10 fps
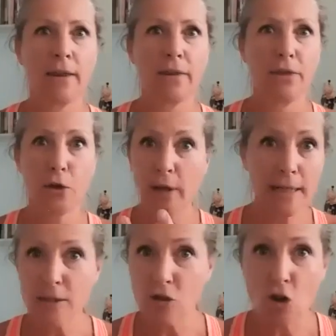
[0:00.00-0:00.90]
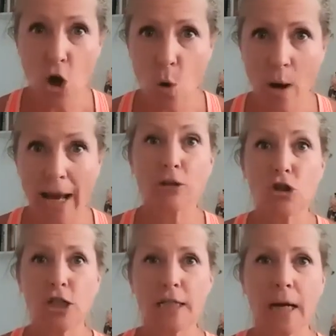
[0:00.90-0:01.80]
there is no
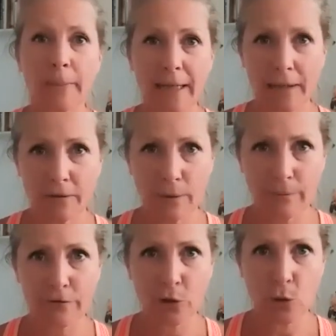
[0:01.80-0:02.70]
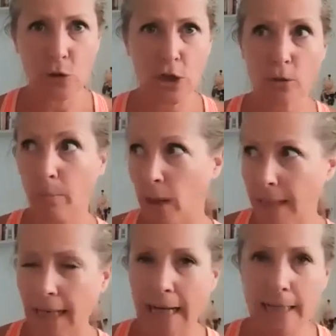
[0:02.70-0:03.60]
energy coming in from food, and your
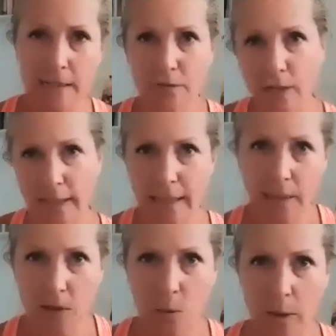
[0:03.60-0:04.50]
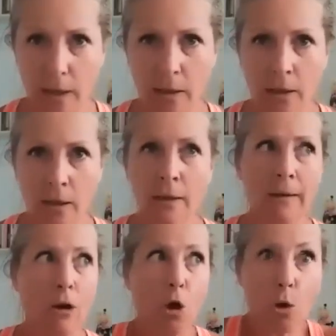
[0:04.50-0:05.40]
body has to find it elsewhere.
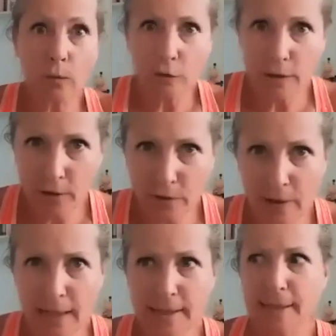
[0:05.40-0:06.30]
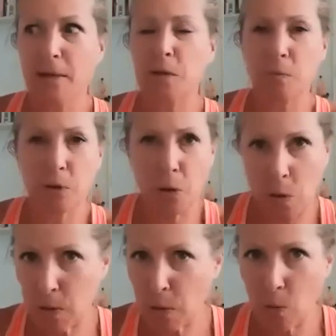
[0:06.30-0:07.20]
Hopefully your fat cells, but
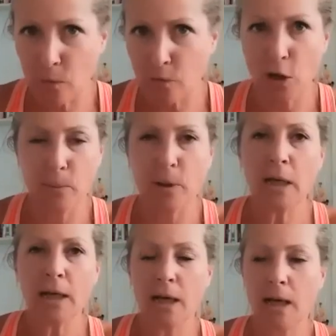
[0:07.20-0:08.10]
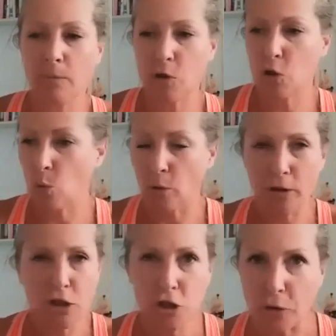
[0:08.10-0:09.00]
also from
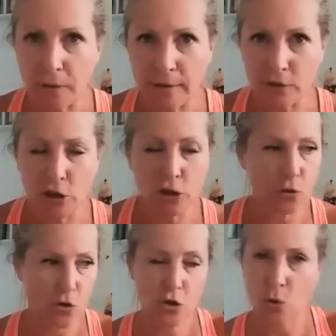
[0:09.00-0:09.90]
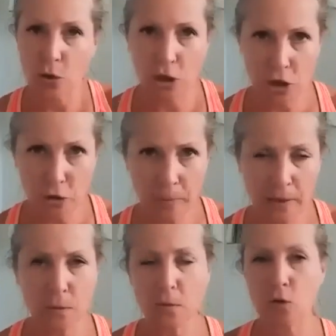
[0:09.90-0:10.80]
storage in your liver or storage in your
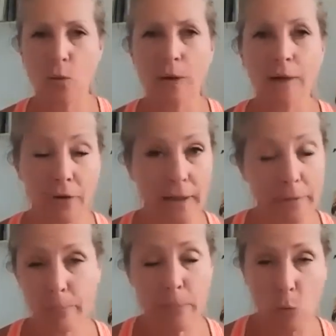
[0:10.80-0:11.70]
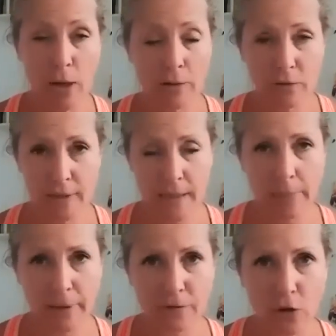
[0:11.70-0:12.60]
muscles, or wherever it's
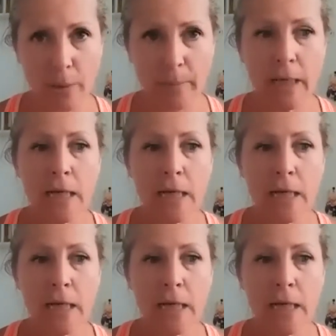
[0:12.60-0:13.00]
coming from.